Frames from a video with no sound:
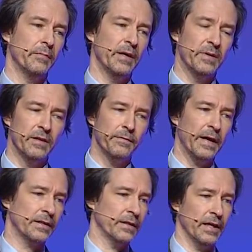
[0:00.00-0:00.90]
maybe the
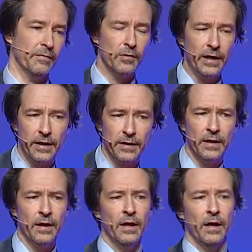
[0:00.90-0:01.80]
fact that I have credit,
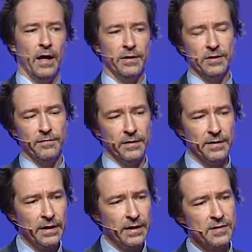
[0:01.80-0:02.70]
other different
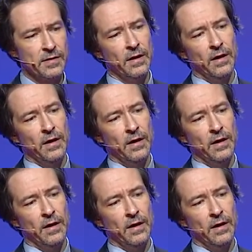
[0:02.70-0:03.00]
things.